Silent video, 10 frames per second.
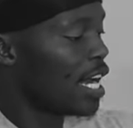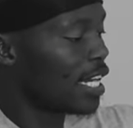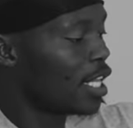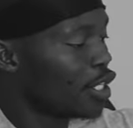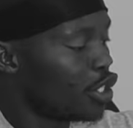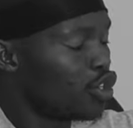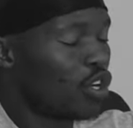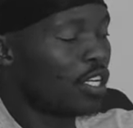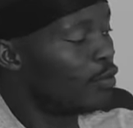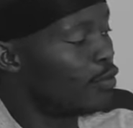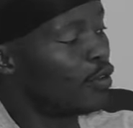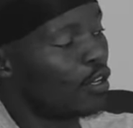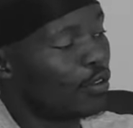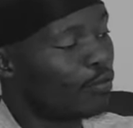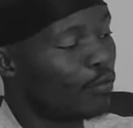another trolley full
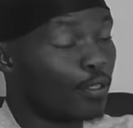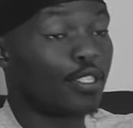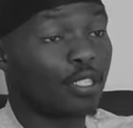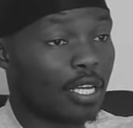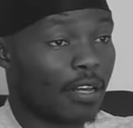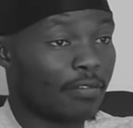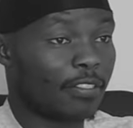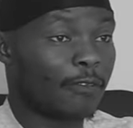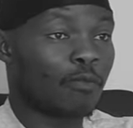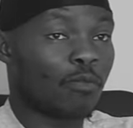of foodstuffs,